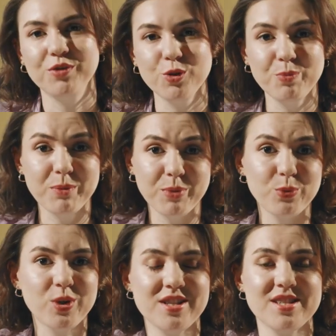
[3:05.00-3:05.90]
Few people
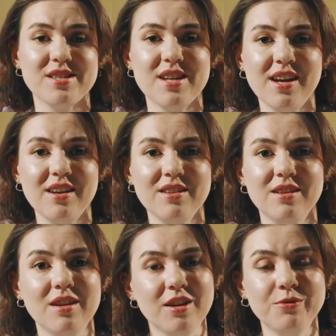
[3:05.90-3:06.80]
want to stay in
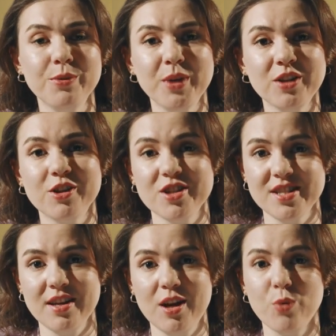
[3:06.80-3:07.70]
an unfamiliar
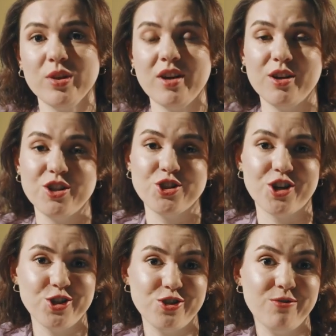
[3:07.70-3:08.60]
city without a
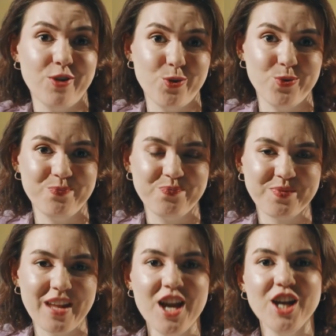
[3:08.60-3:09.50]
charged phone.
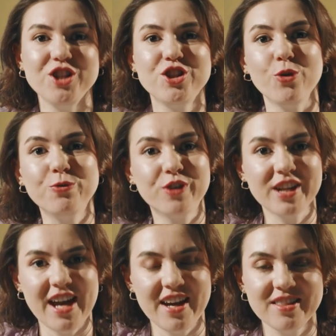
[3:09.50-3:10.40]
Don't
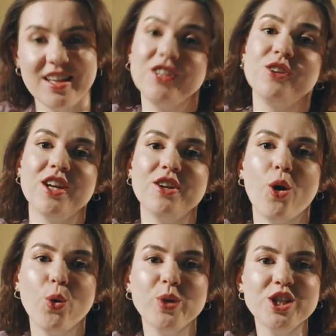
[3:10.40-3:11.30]
forget that you can
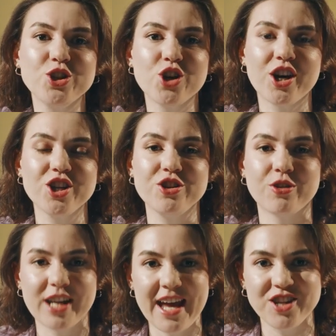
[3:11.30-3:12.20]
always charge
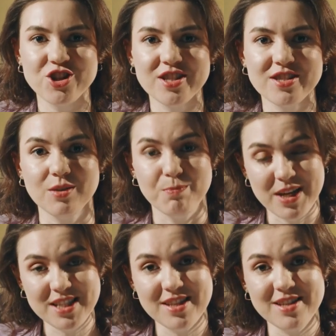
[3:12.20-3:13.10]
your gadgets on
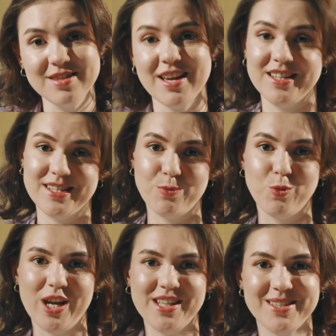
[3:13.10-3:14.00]
buses and
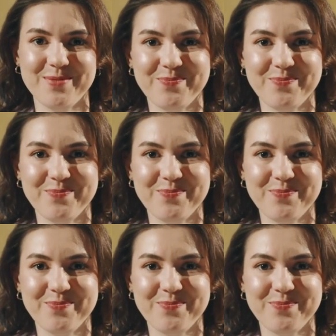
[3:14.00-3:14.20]
subways.